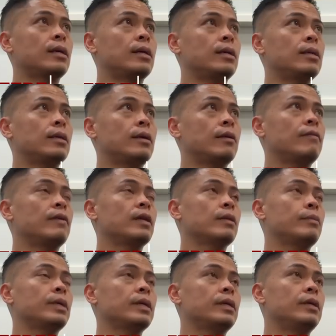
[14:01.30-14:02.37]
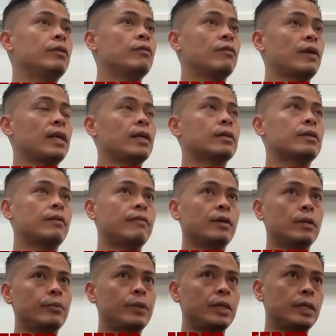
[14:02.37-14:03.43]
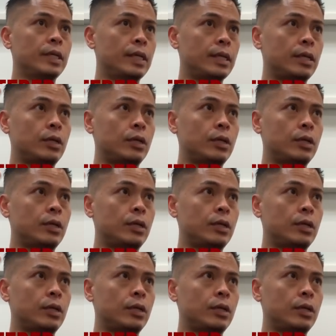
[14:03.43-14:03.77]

on their availability. You find out their availability,